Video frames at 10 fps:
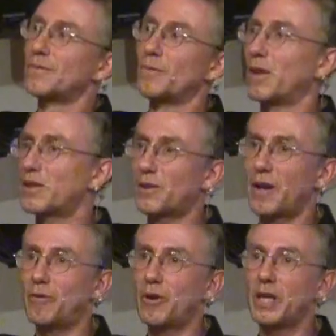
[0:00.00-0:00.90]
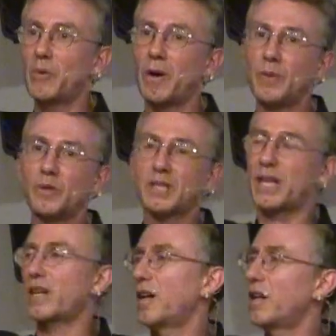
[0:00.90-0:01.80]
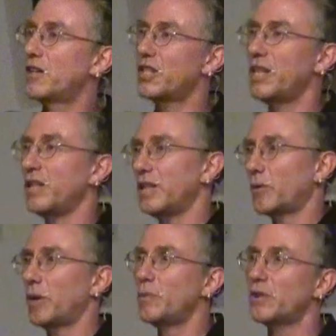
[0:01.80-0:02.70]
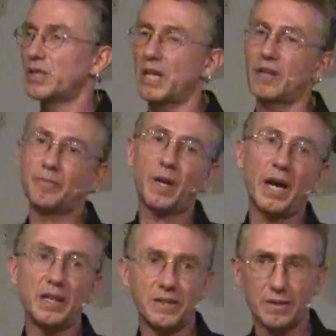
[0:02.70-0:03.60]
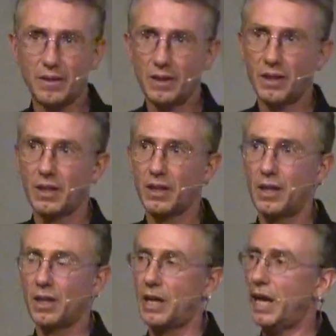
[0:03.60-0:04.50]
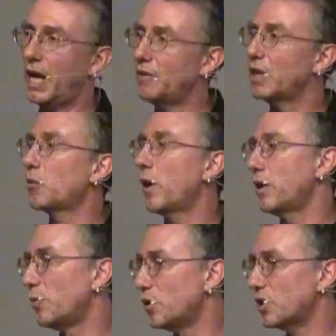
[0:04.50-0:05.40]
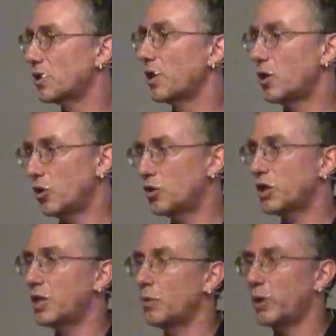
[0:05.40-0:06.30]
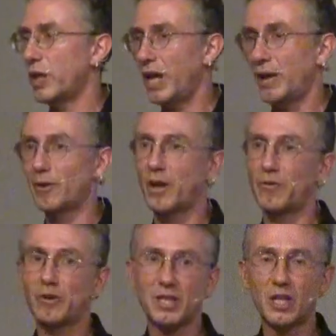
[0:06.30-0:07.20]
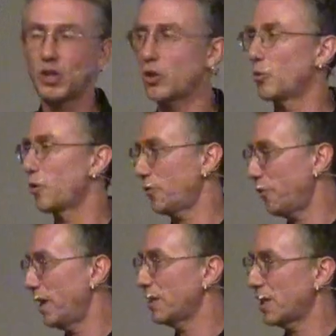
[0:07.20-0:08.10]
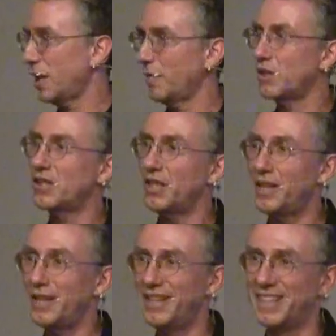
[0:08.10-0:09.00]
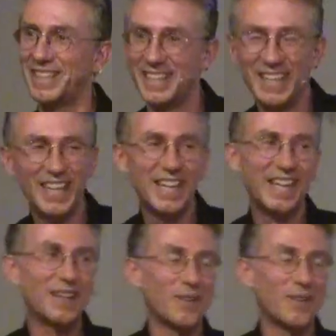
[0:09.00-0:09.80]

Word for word: whatsoever, an equanimous psychology, an equanimous state of mind. I have it equanimous usually when I have a conversation with friends, having tea, and